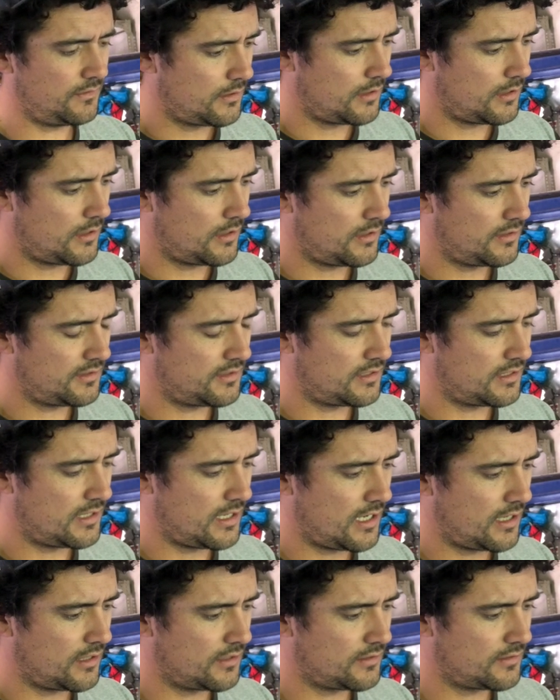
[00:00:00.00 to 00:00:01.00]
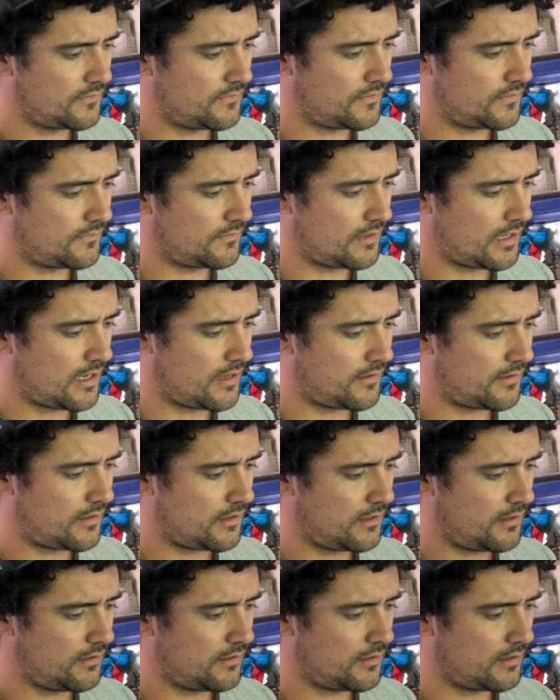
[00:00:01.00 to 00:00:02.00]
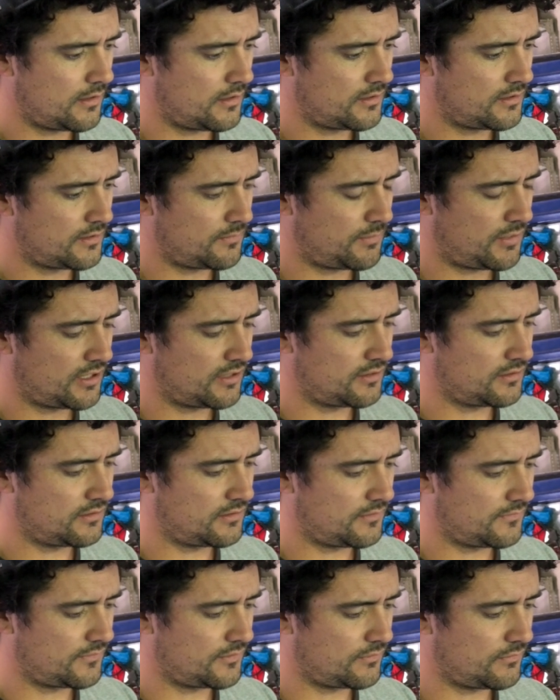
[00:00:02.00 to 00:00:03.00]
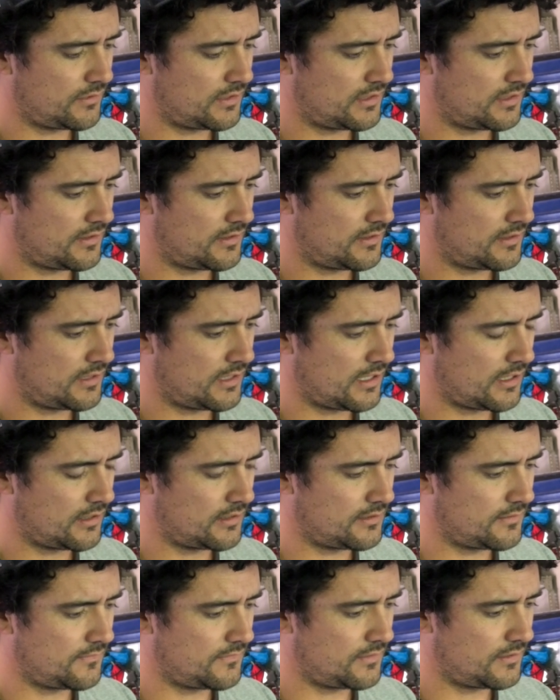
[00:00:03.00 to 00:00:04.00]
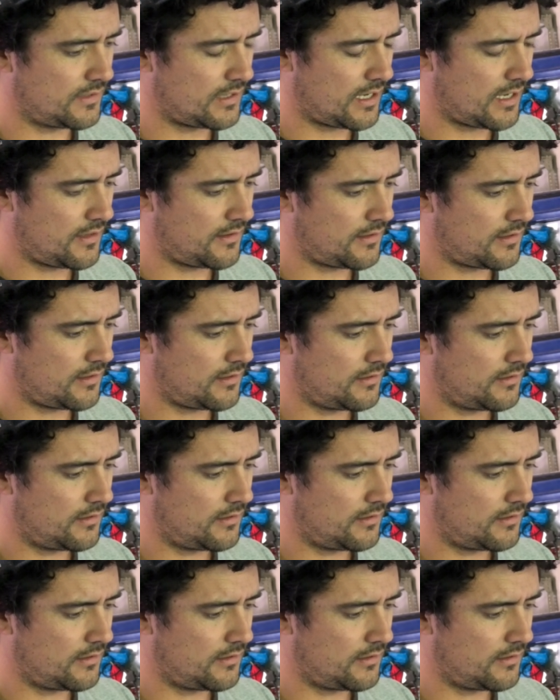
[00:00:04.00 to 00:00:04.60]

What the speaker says: and it's the negative of the other, then it's the positive of the one and the negative to the other.